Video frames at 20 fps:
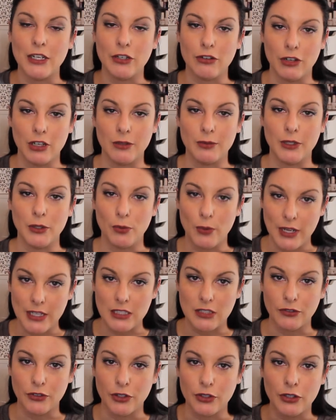incredibly
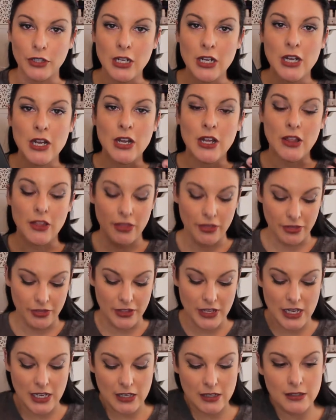wasteful.
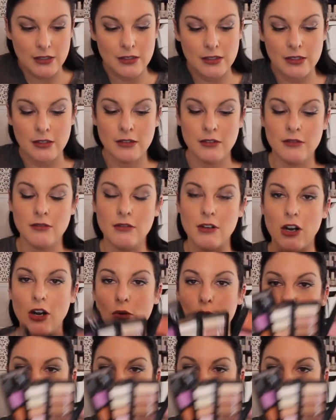These are